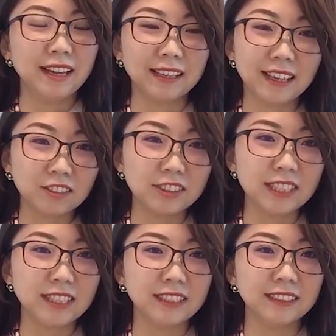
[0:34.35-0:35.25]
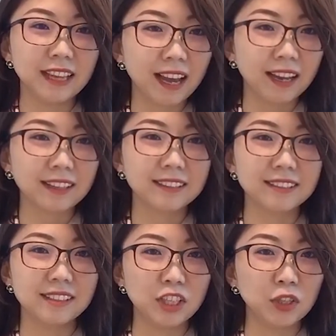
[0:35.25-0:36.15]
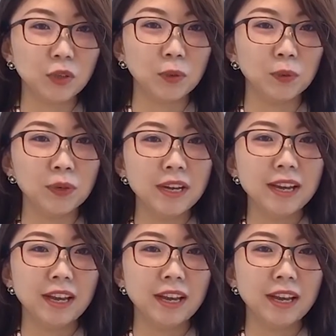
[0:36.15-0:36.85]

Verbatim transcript: accounting, tax, legal,